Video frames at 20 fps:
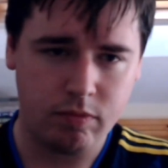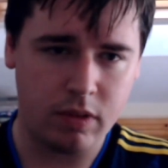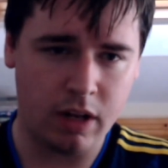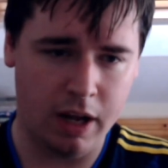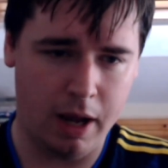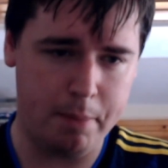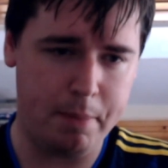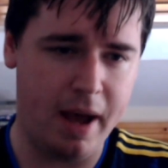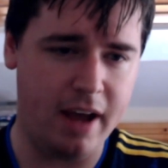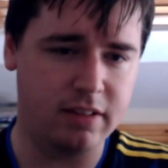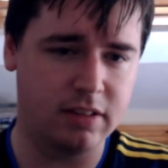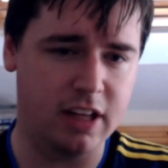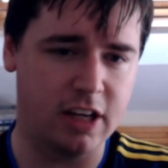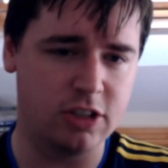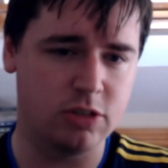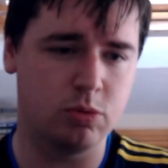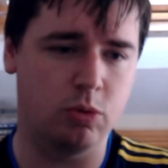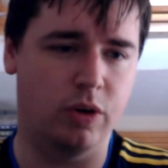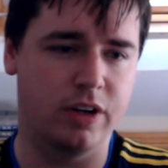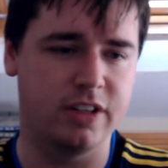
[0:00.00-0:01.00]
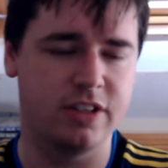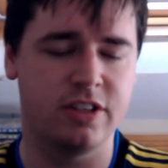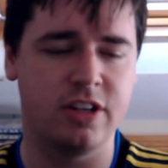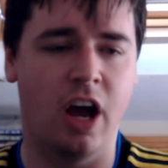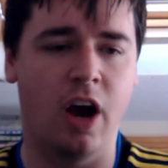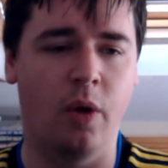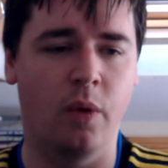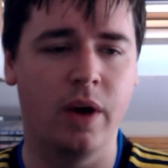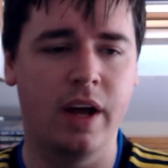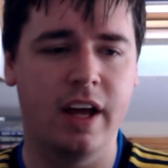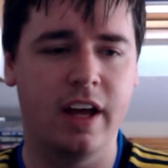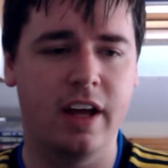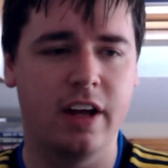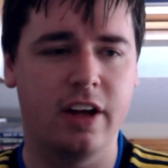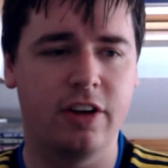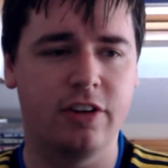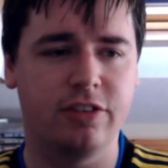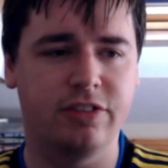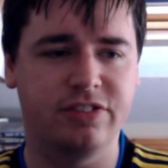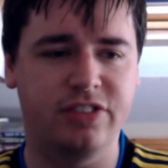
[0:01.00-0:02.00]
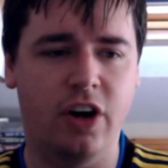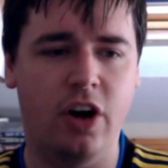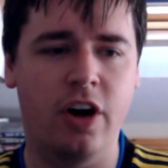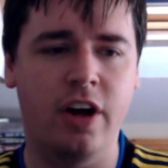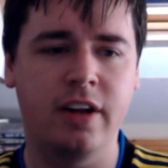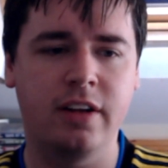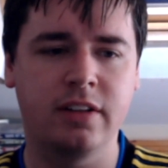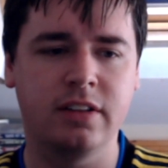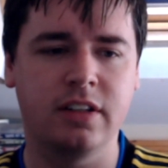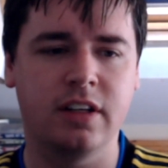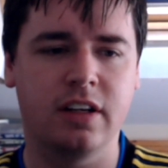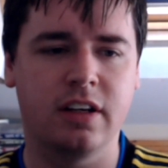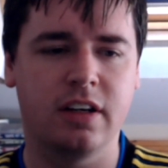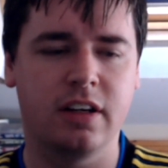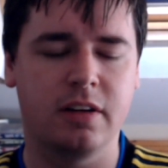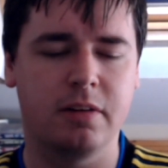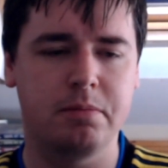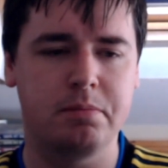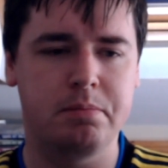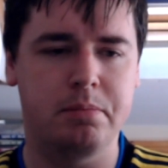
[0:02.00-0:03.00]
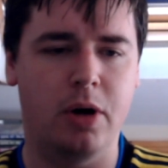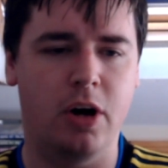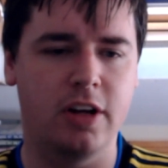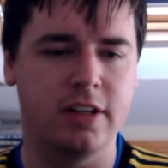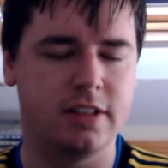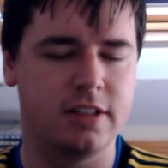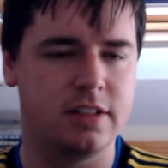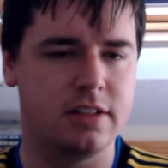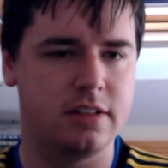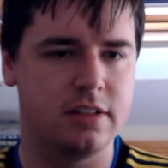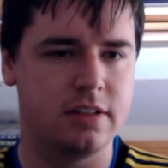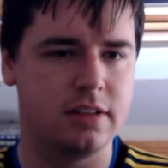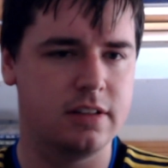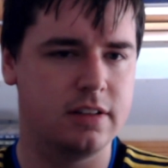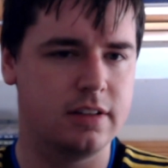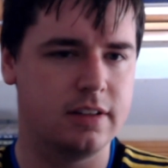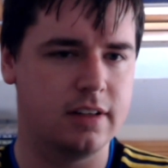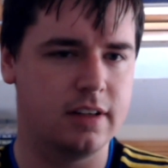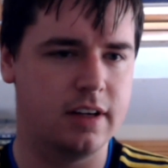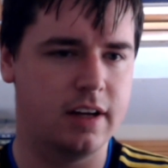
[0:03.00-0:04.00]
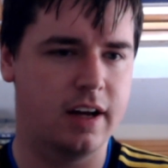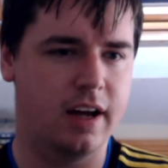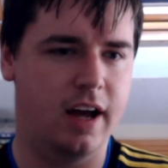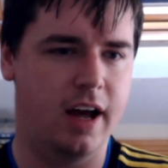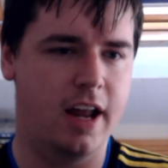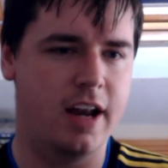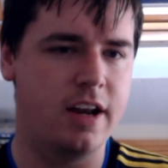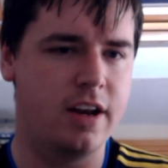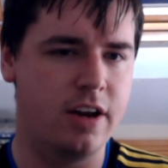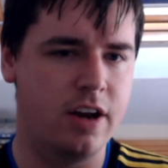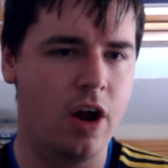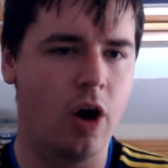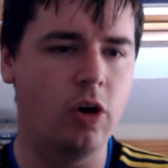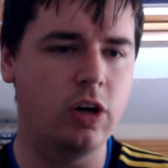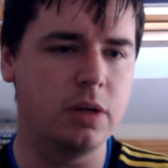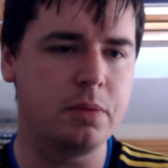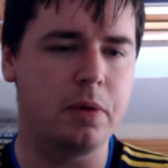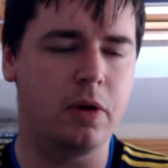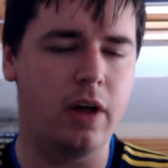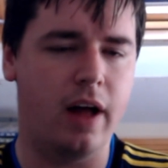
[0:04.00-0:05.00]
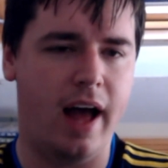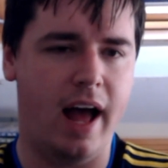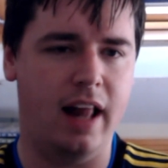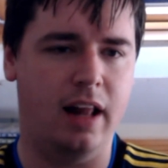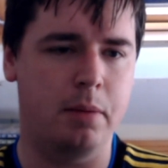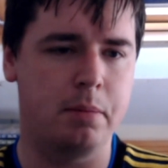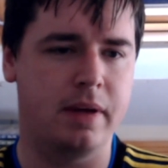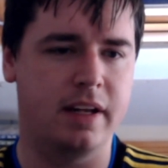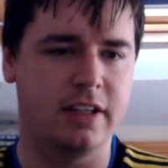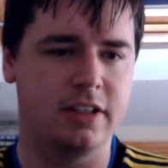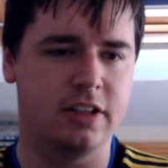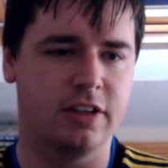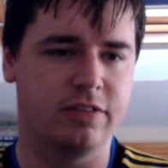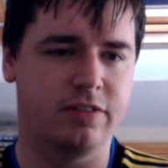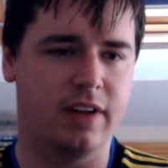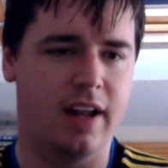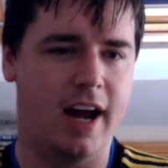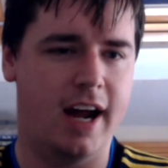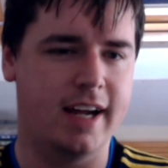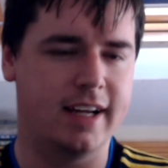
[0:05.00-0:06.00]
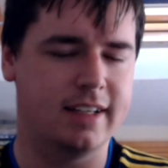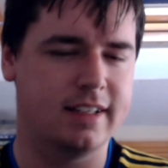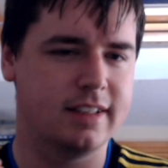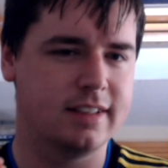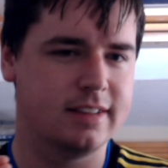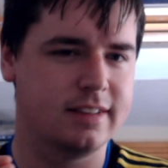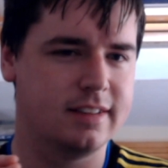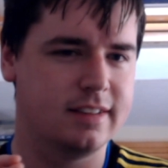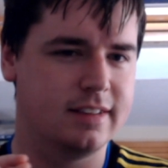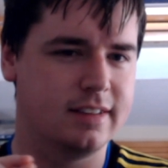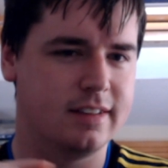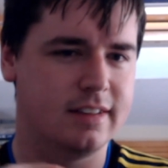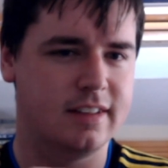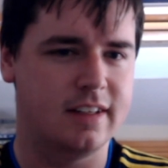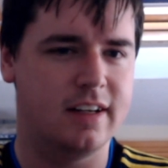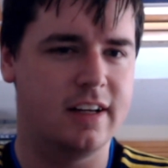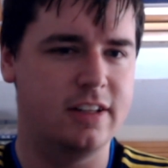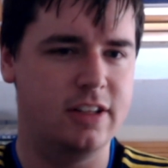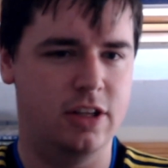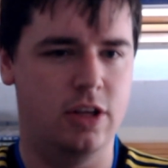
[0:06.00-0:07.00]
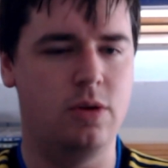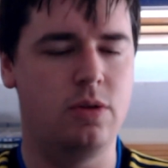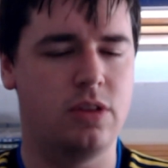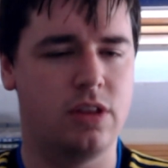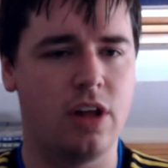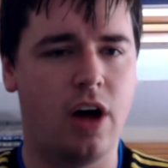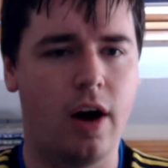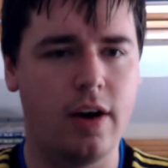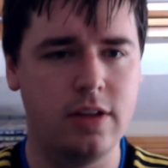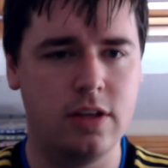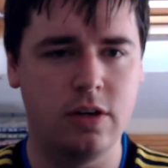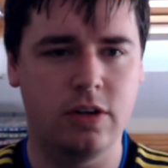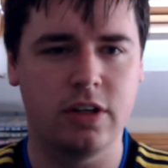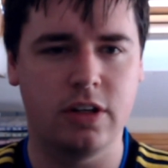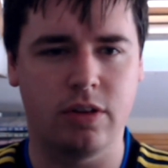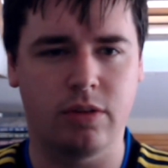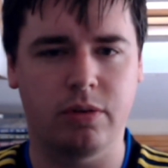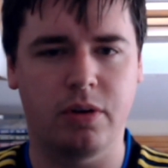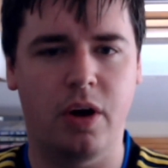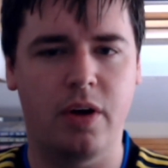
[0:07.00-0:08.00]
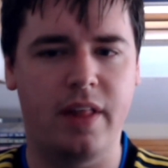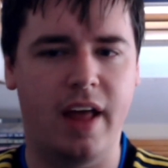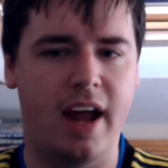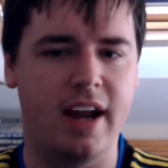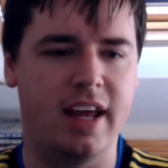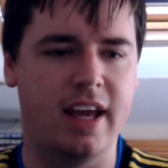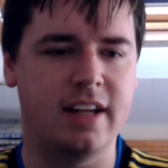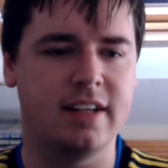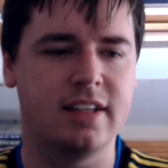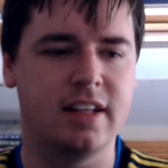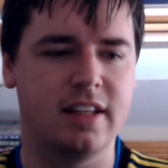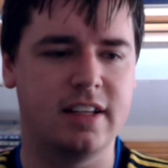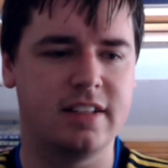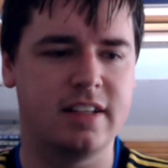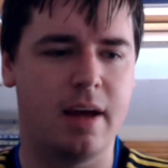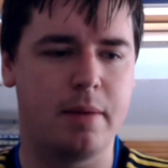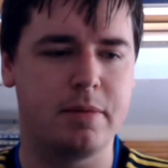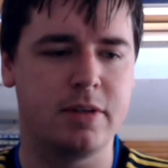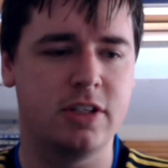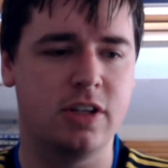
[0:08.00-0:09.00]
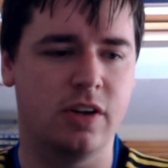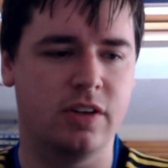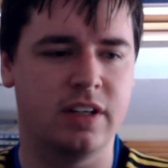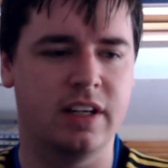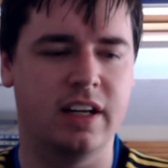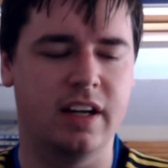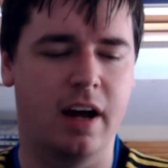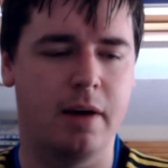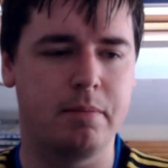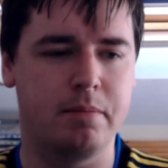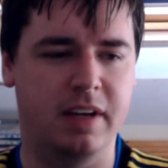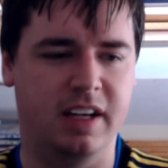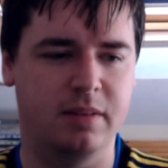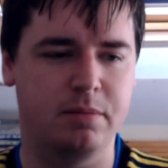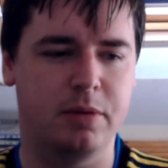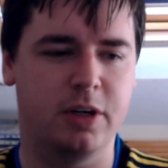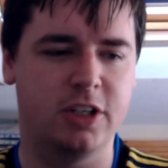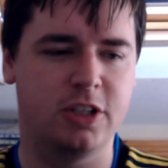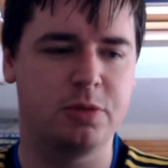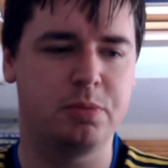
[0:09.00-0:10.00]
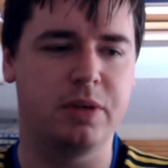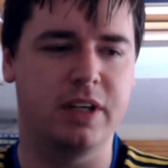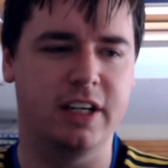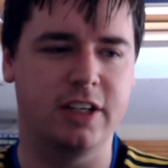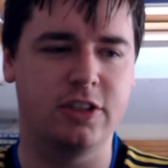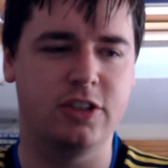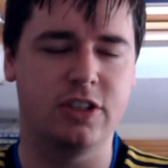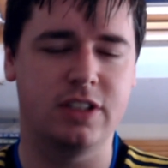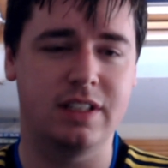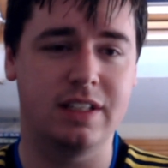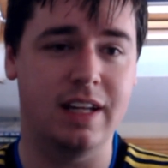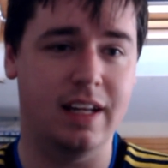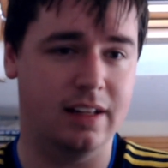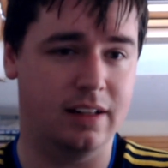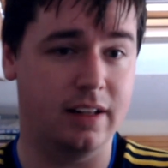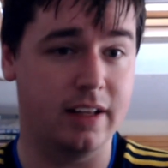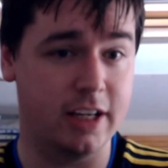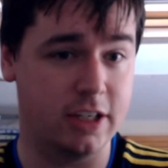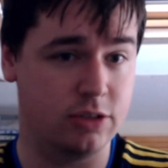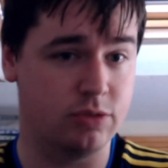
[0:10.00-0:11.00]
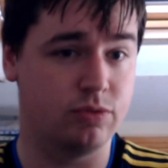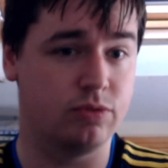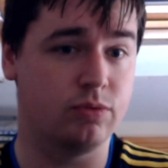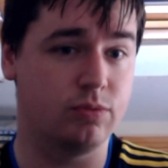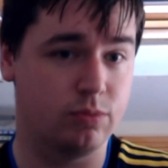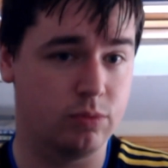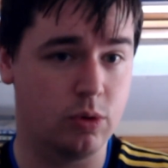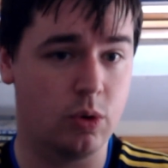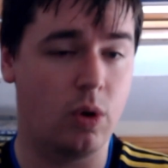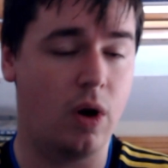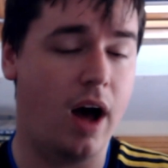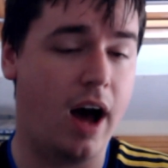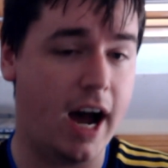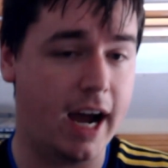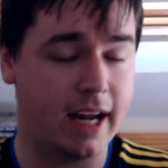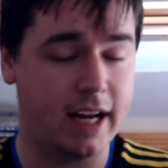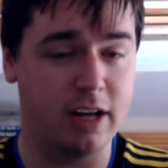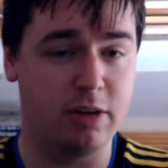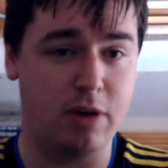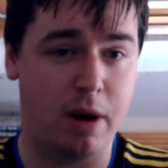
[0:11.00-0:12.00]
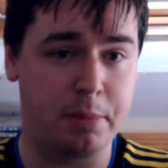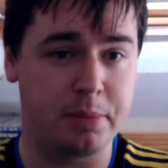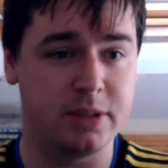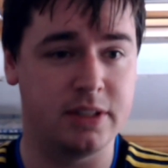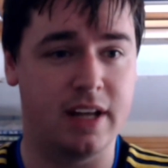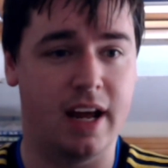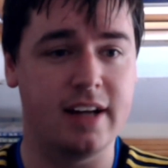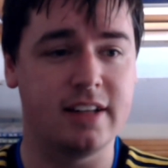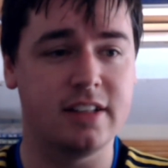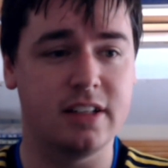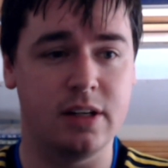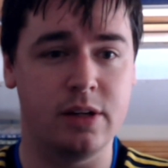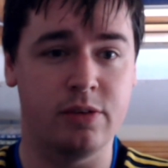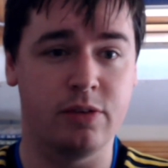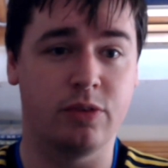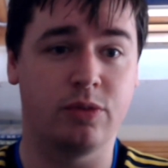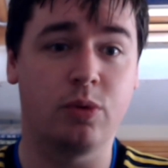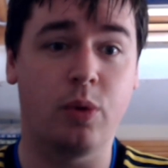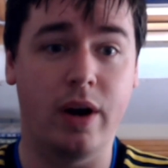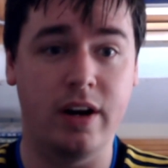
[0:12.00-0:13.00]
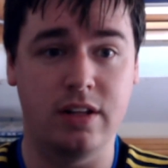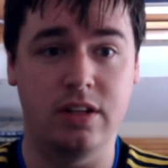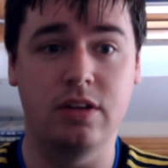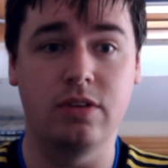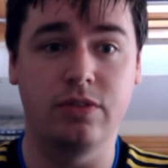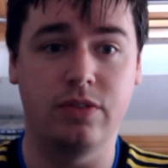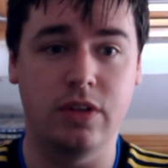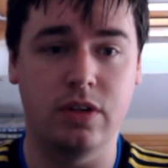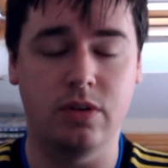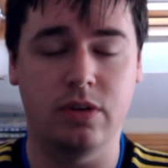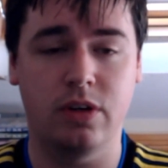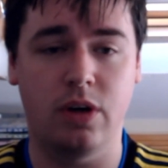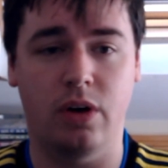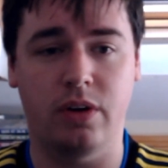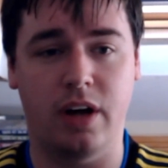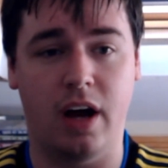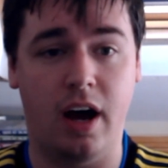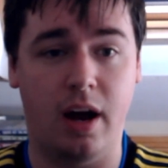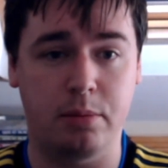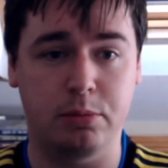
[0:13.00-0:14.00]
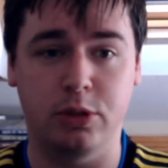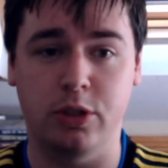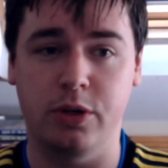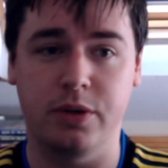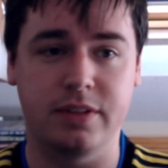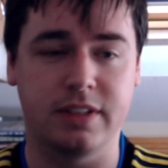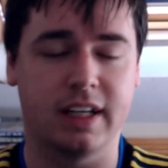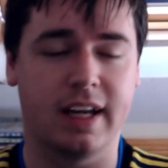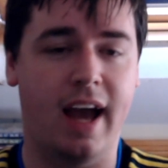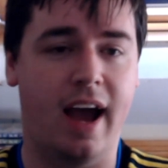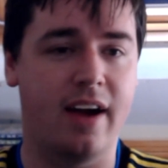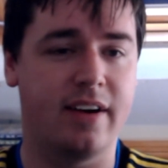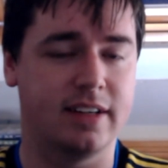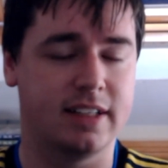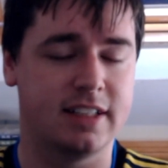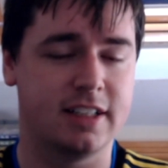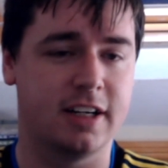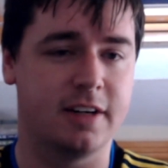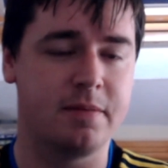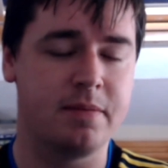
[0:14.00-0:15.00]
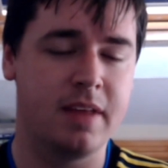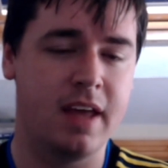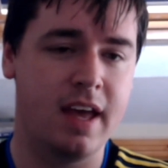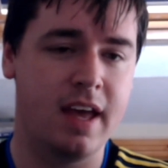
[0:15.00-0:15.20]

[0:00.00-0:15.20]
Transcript: about this one. So, fun, but a notable element of, like, you thought you could throw that into this episode and not mean much, but it still is highly representative of where you view Konohamaru as a character.